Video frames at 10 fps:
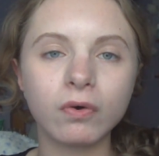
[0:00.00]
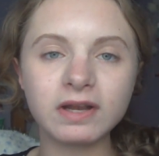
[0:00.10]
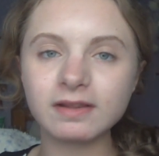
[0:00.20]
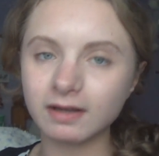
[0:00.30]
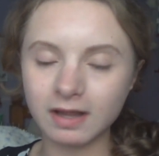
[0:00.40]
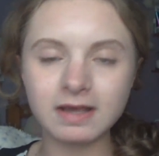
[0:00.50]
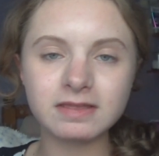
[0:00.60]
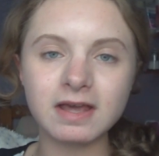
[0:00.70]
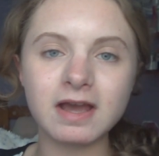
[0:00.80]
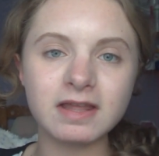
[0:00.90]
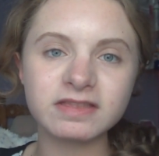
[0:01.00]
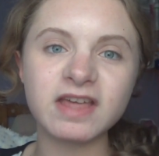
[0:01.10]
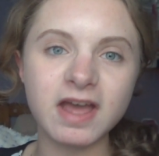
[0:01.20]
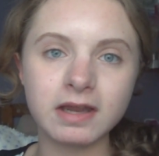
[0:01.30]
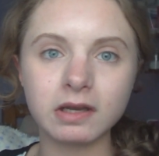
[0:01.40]
or anything like
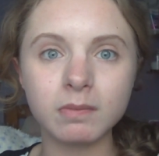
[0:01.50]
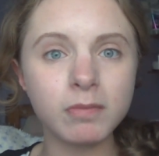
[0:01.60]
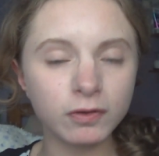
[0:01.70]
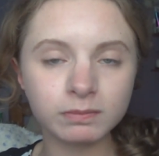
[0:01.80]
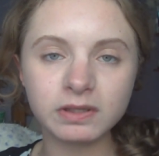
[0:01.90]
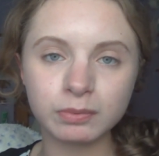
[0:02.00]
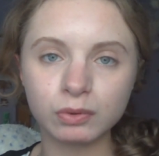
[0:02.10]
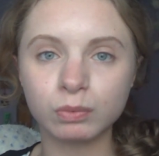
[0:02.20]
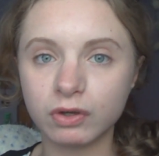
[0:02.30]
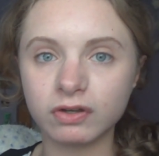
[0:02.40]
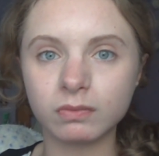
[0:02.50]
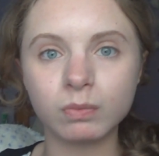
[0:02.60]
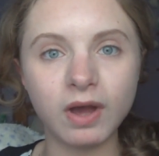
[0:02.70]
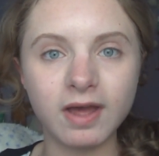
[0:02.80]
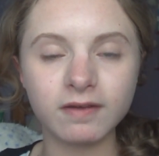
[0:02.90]
that, then most people
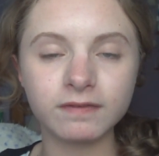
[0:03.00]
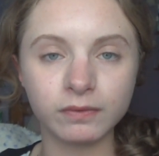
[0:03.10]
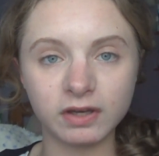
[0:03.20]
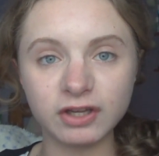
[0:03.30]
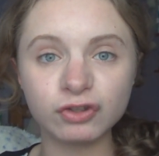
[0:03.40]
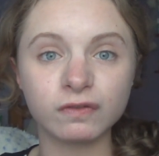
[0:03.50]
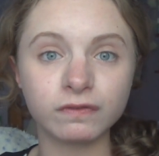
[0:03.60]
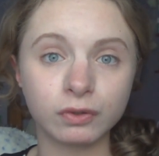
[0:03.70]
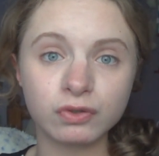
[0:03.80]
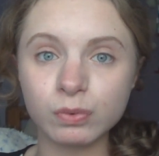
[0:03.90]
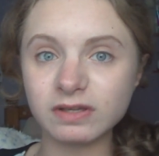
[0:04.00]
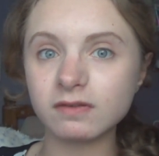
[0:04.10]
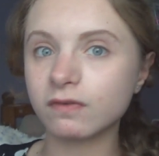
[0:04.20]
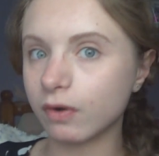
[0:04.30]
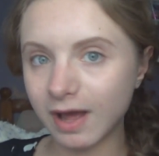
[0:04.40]
wouldn't wear foundation for
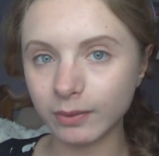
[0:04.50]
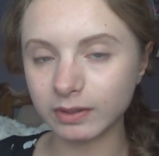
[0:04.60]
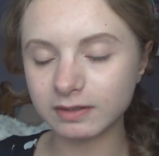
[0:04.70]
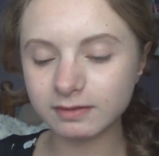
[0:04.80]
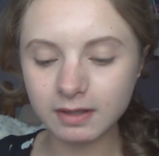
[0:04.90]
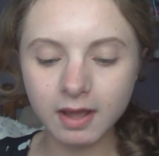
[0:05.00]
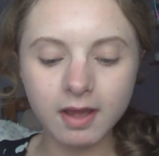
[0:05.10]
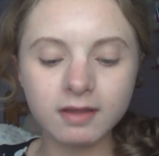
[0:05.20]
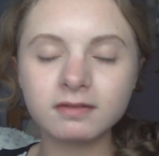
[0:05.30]
24 hours.